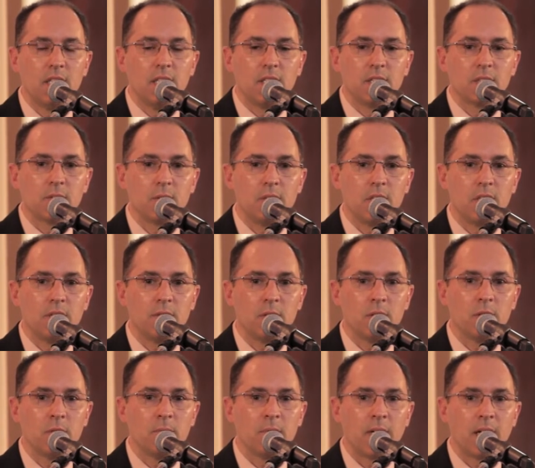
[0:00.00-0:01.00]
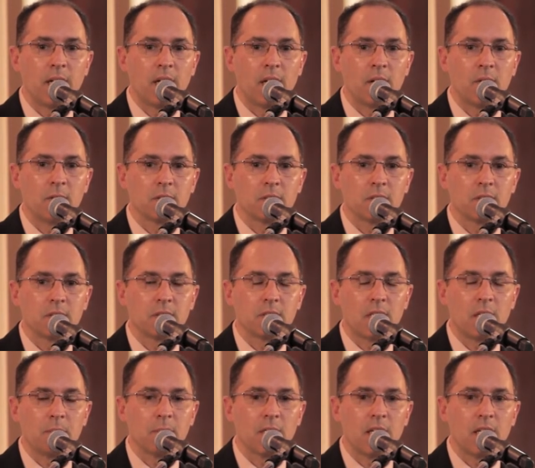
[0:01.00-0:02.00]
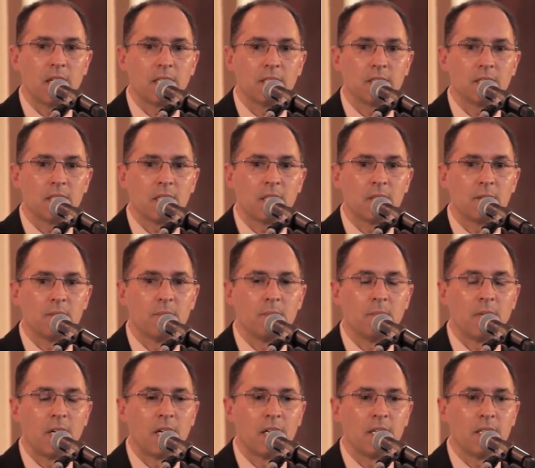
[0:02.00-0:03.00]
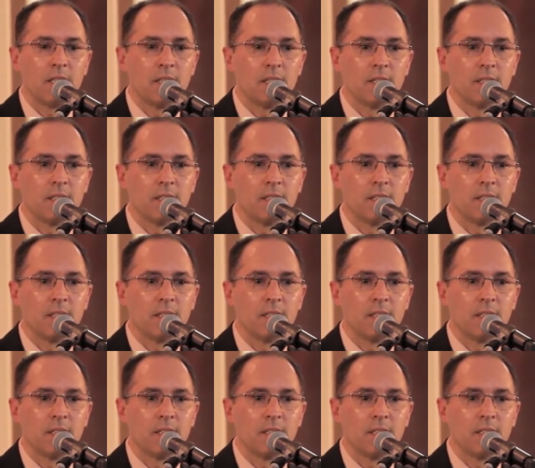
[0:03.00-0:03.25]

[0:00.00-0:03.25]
So that even though I was stabilized and my